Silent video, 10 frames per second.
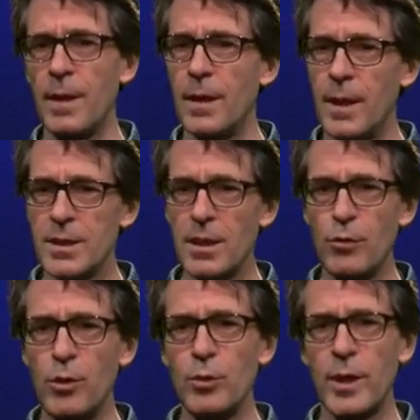Let's have
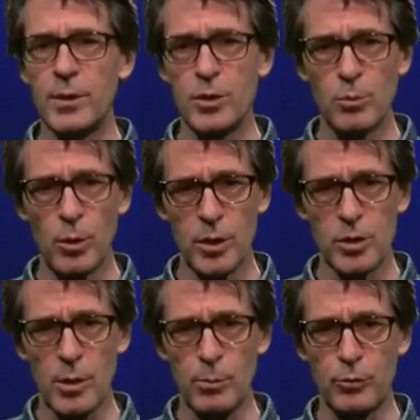a look at a small
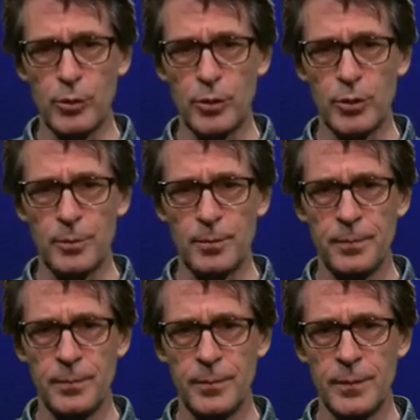example first.
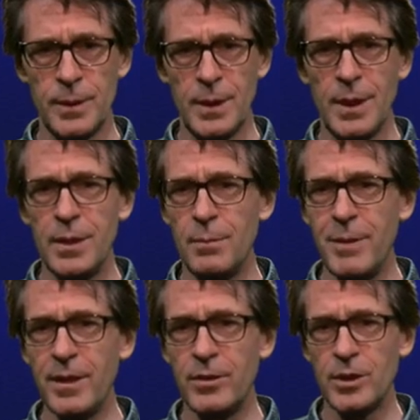The
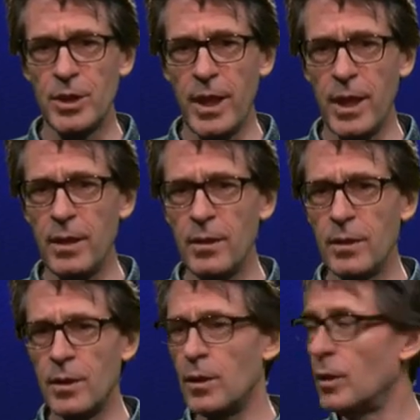matrix A,
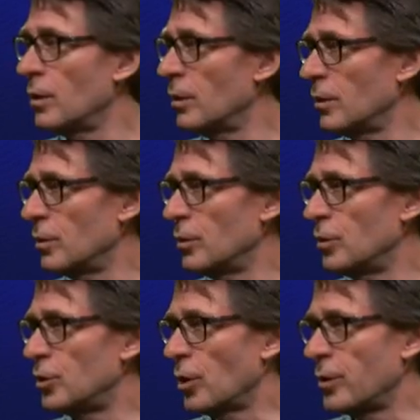
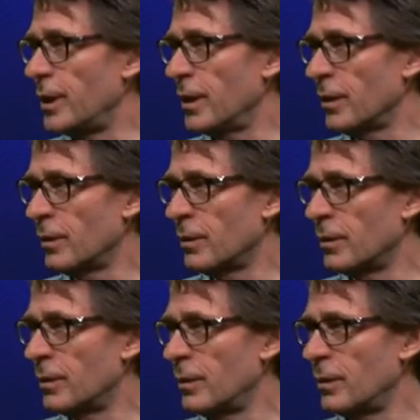shown here,
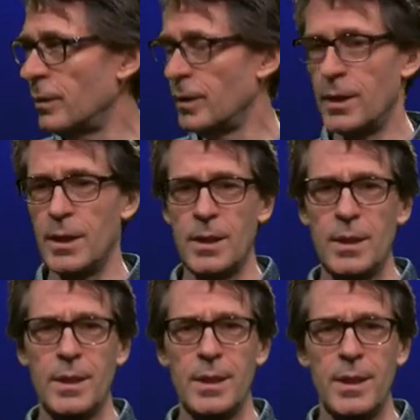
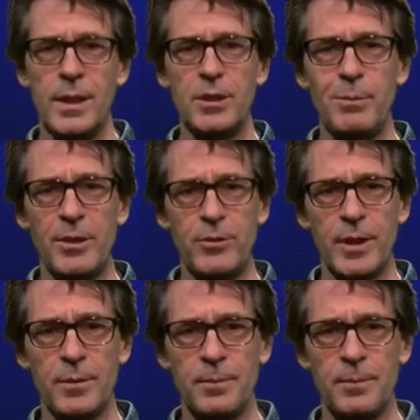is symmetric.